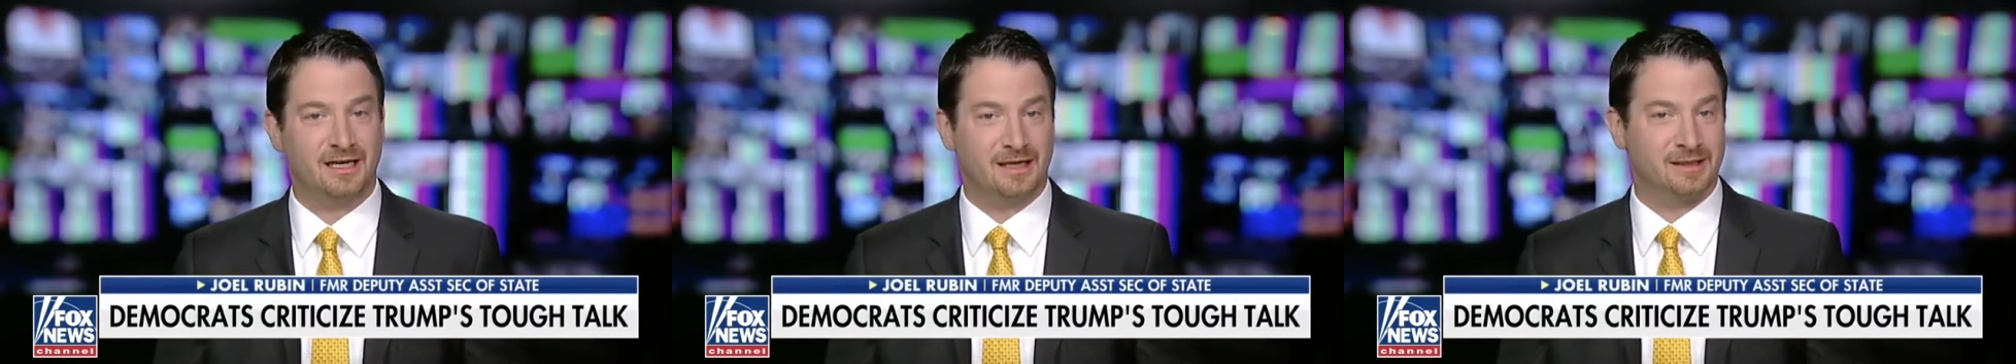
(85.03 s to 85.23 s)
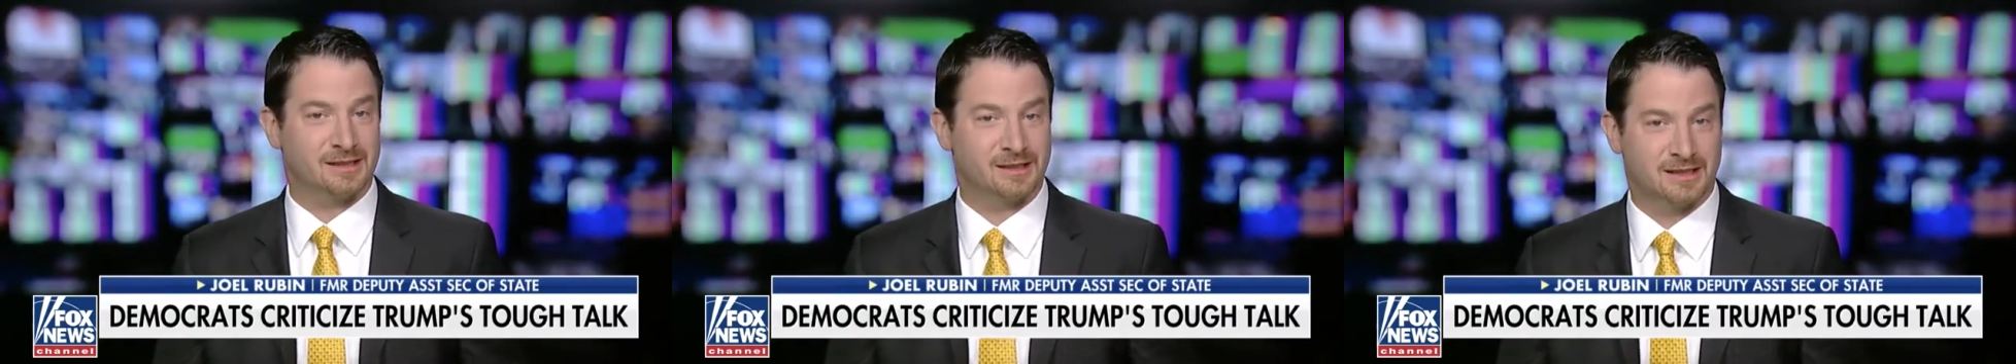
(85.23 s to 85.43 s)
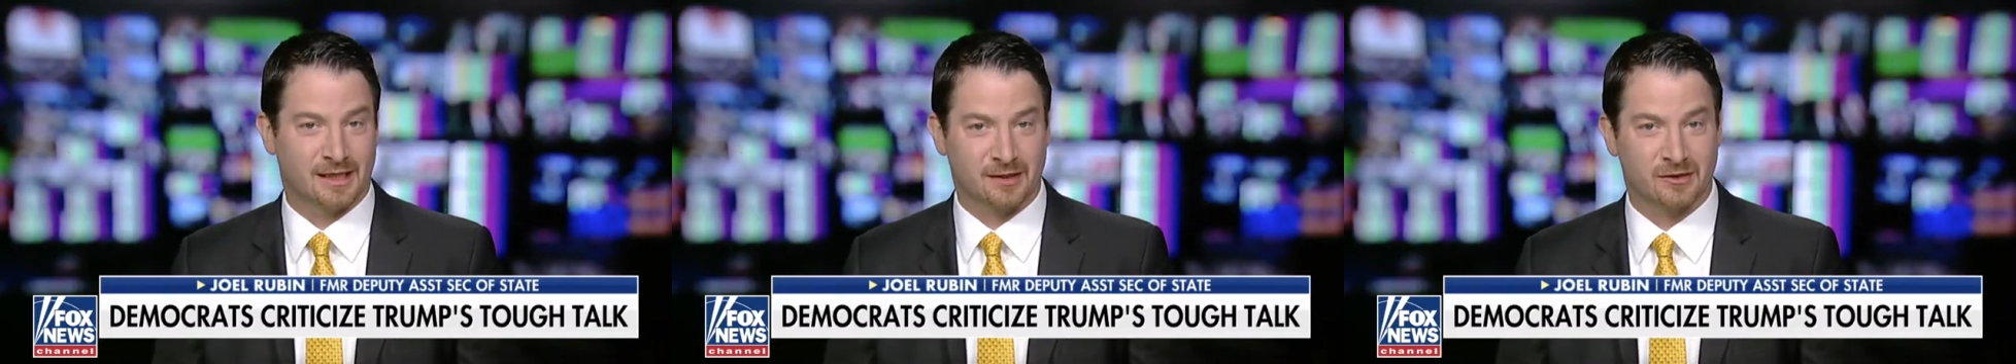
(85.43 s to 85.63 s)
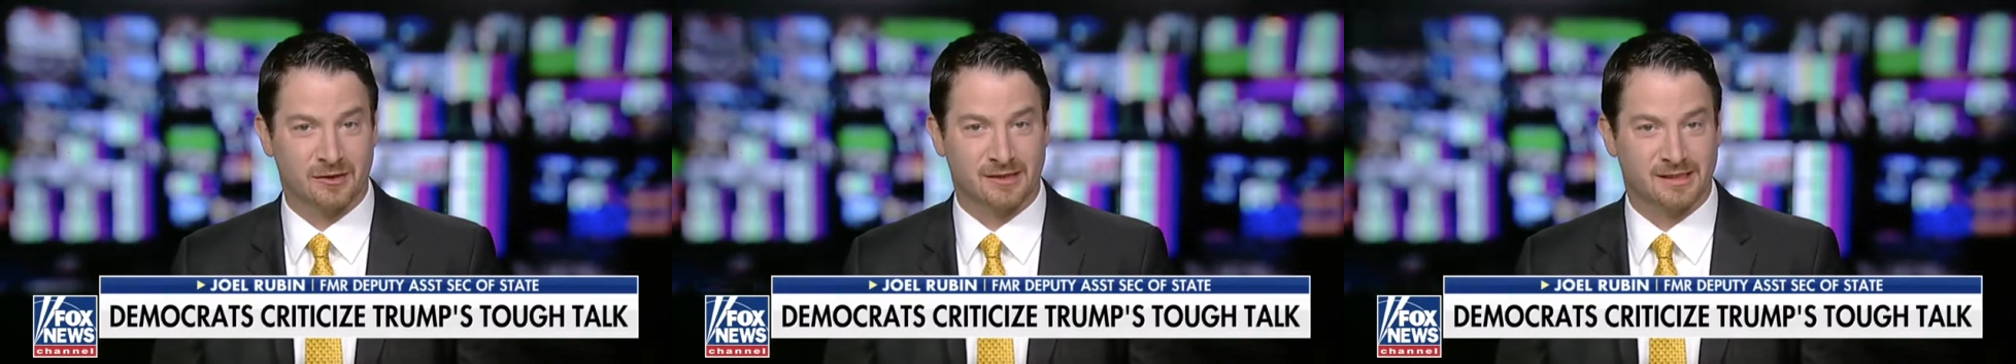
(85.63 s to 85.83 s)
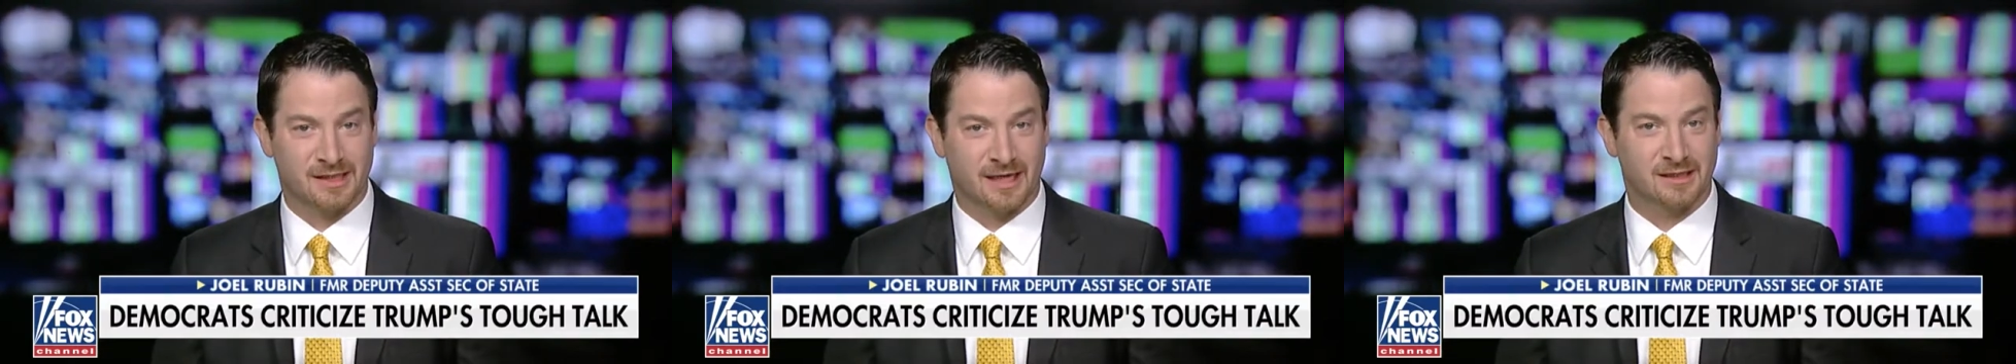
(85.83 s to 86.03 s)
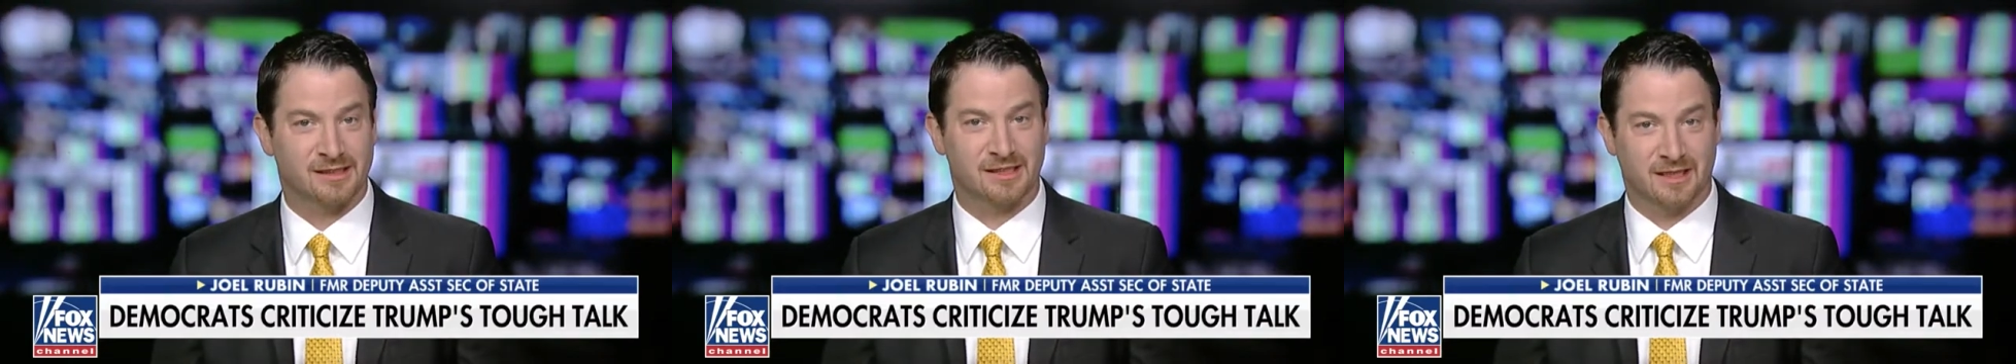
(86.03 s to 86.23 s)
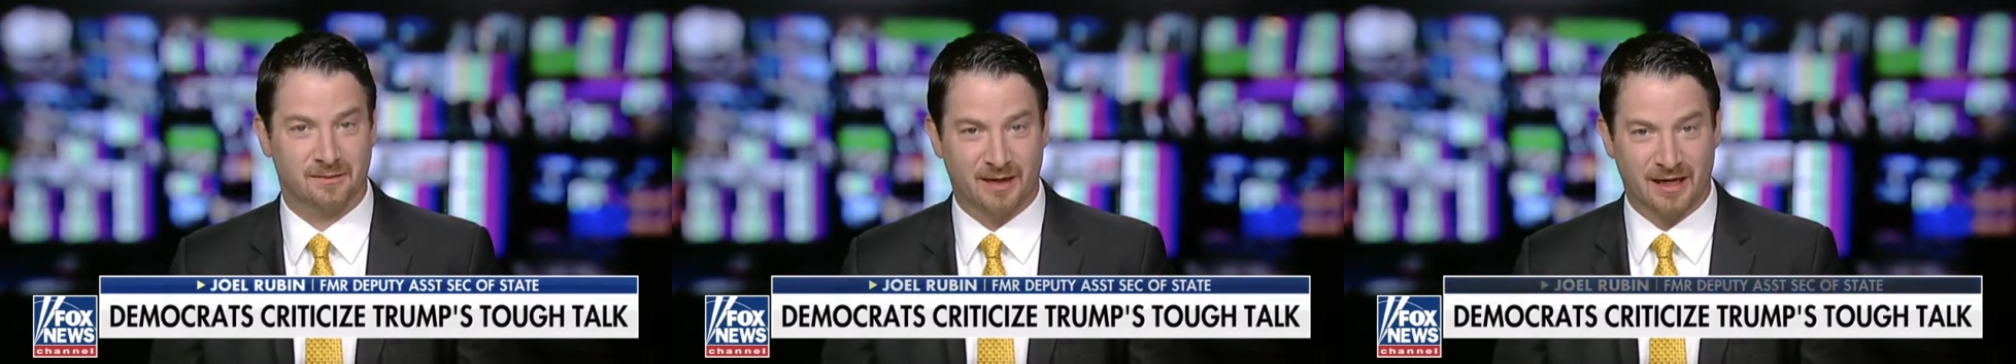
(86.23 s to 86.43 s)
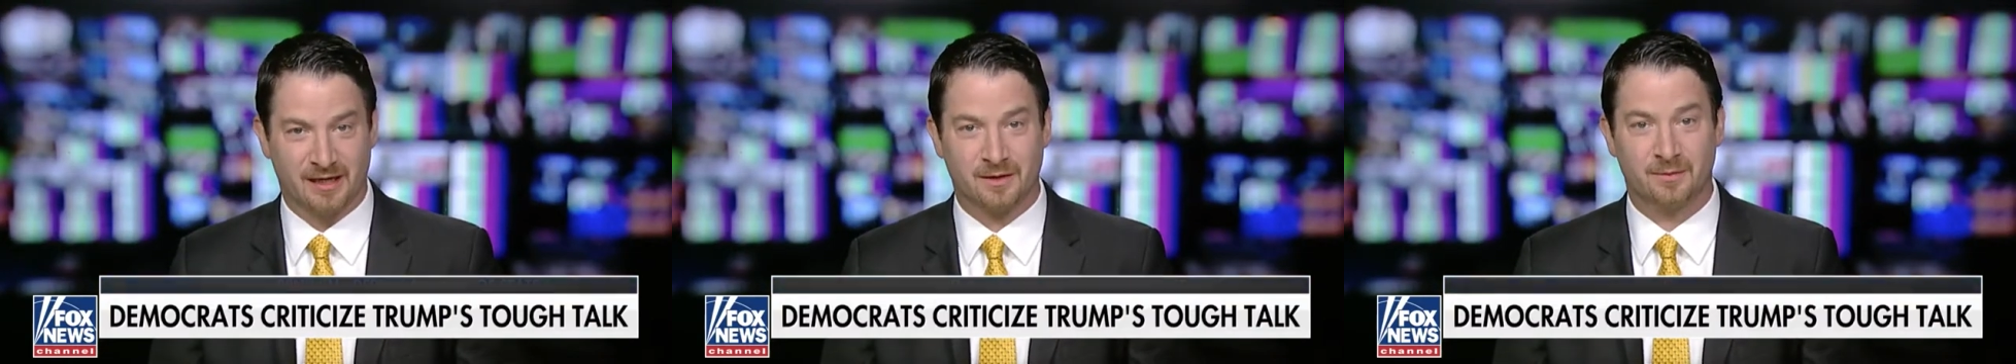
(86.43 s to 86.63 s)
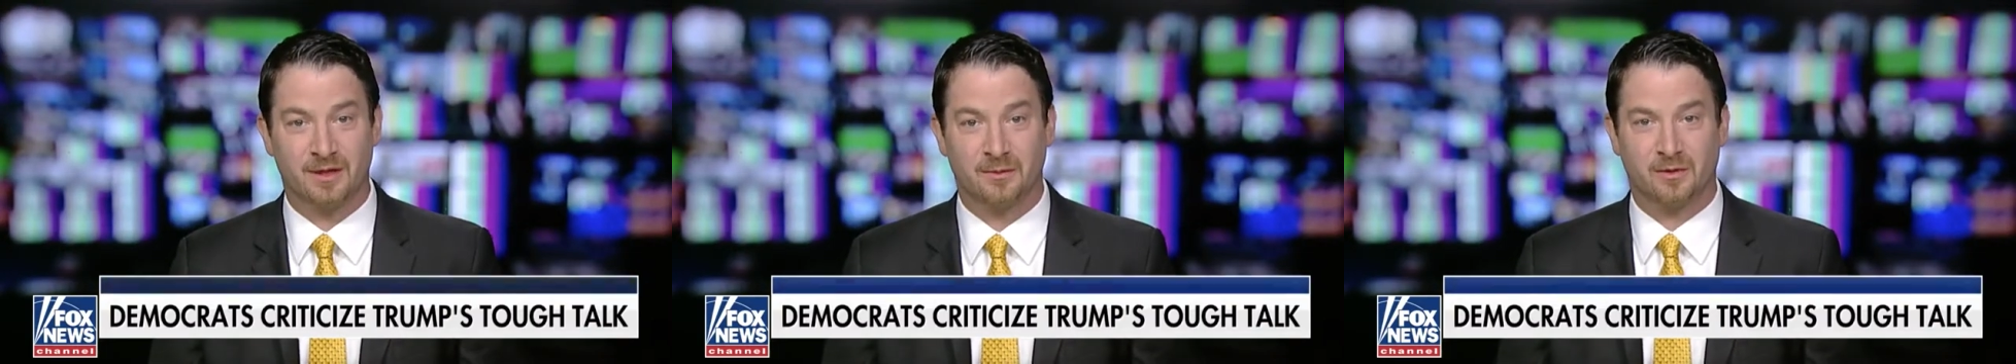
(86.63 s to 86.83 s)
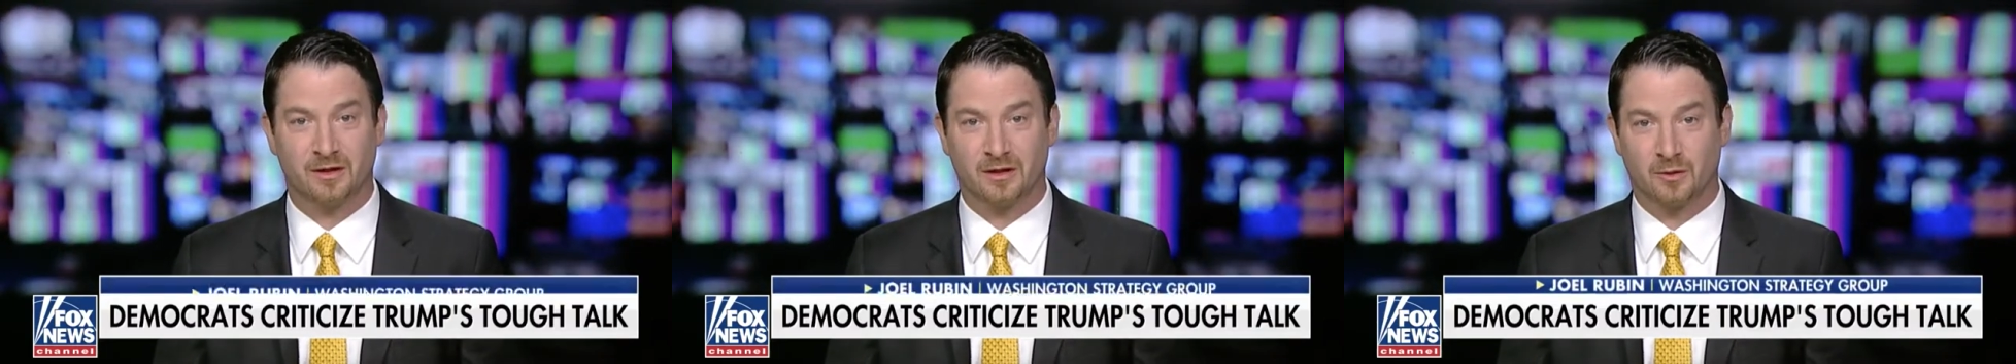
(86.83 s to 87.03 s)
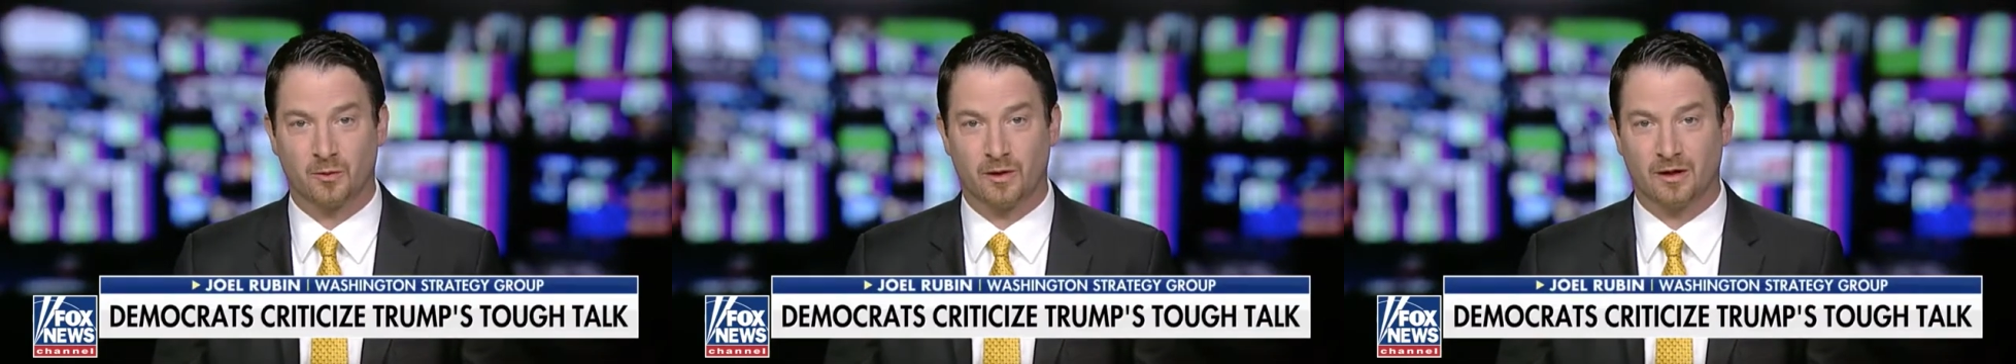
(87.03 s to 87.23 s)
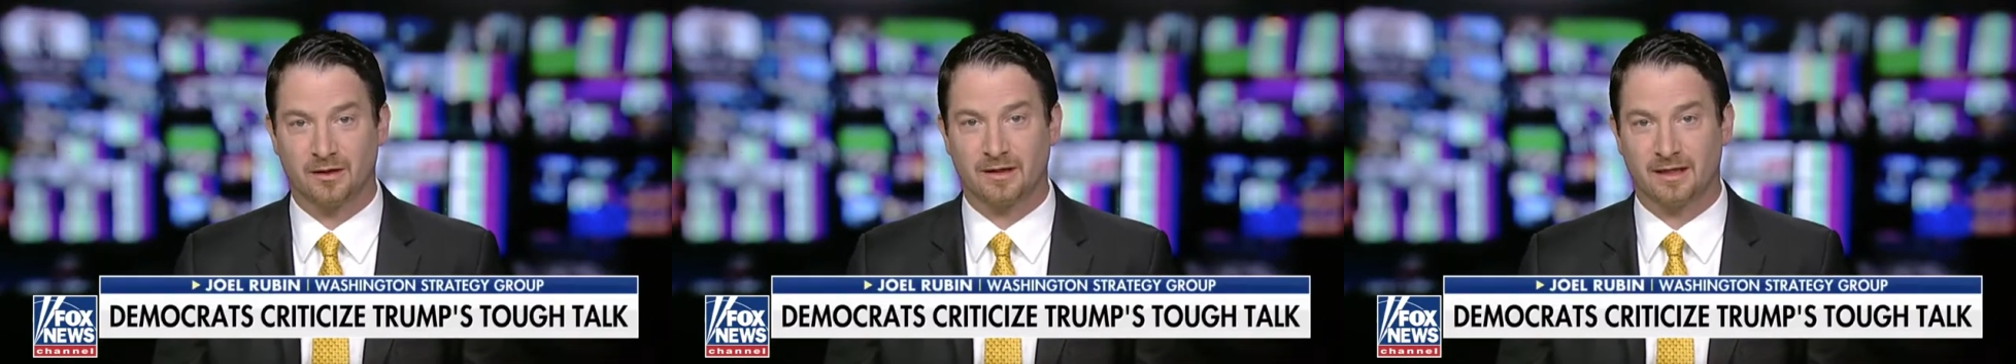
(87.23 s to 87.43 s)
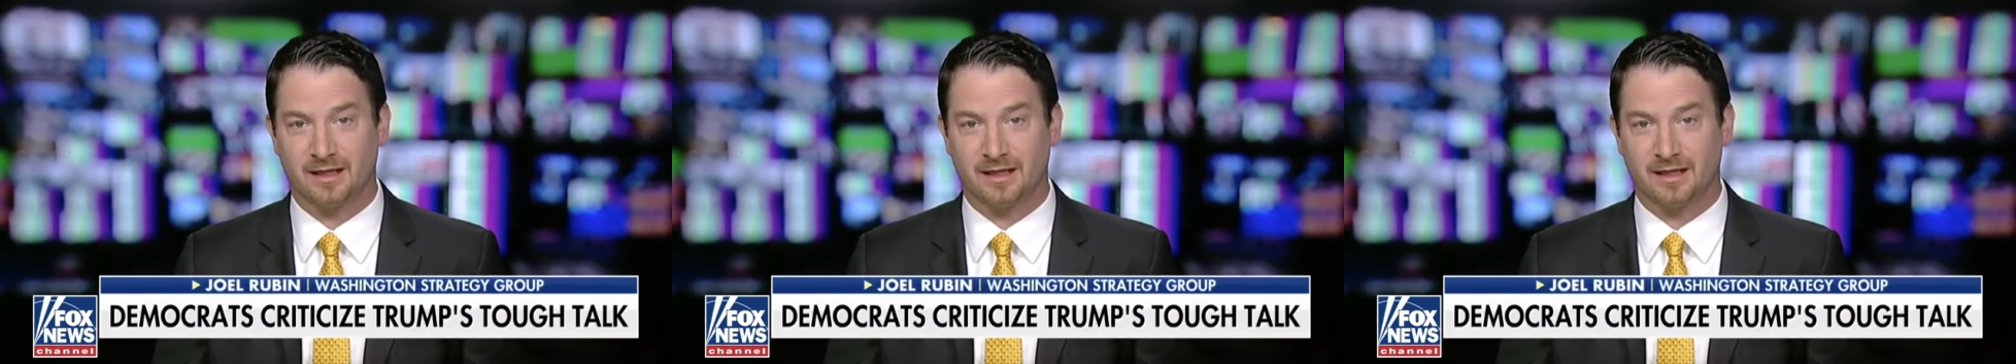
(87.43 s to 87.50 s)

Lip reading: he's essentially saying to the American people in the world